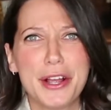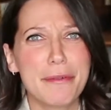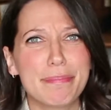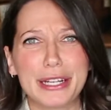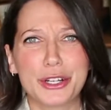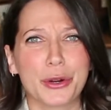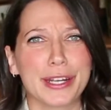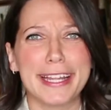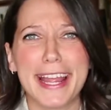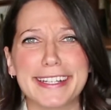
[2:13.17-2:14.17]
been
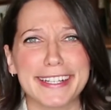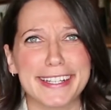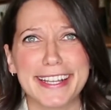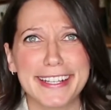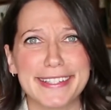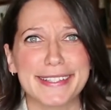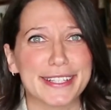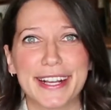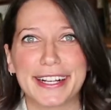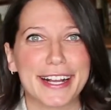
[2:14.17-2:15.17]
created is
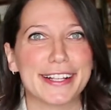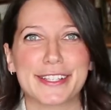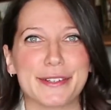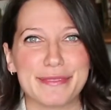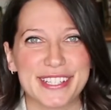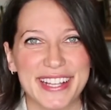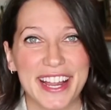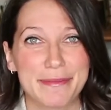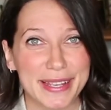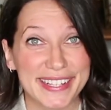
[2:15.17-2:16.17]
a custom
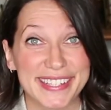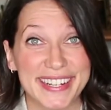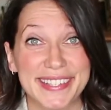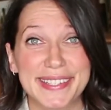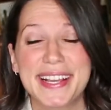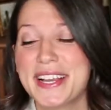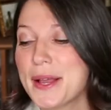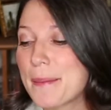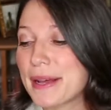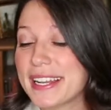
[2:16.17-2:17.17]
design, because it is.
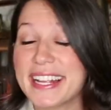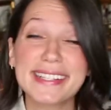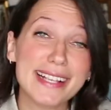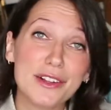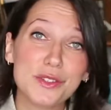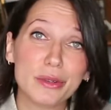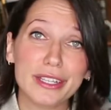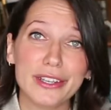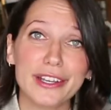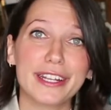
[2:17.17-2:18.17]
But it sounds
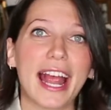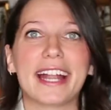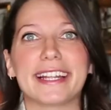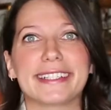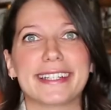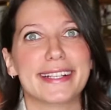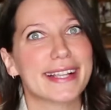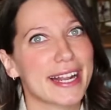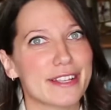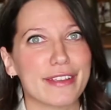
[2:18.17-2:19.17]
really good and it does
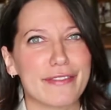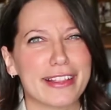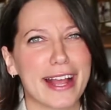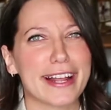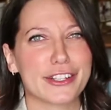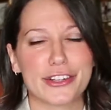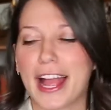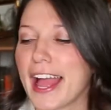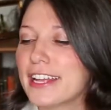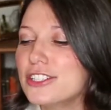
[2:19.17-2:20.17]
kind of give it that extra
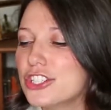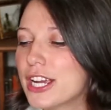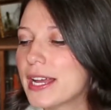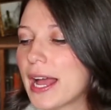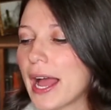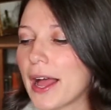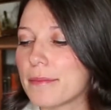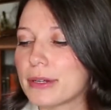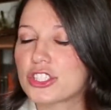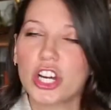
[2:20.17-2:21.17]
edge.
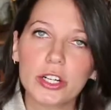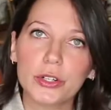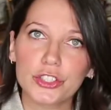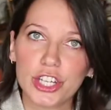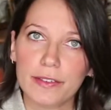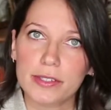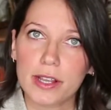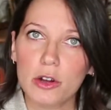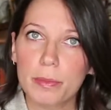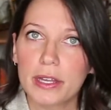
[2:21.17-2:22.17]
But charcoal shave
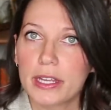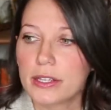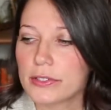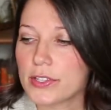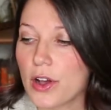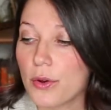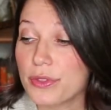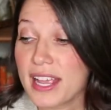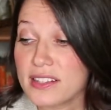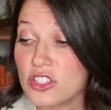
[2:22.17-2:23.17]
soap. So
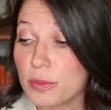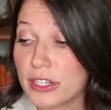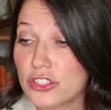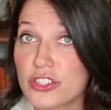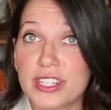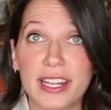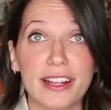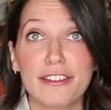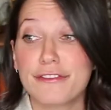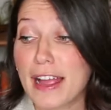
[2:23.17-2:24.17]
that's super
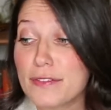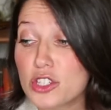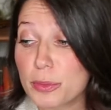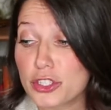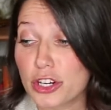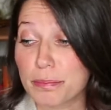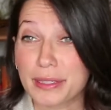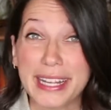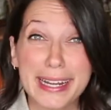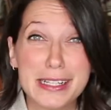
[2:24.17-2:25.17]
interesting. 5 super sharp
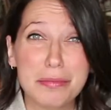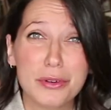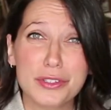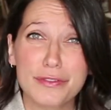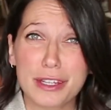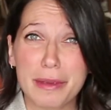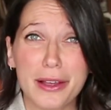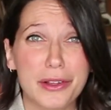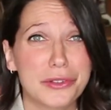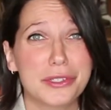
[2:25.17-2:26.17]
blades. Most
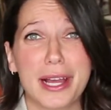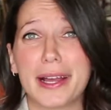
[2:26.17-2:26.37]
female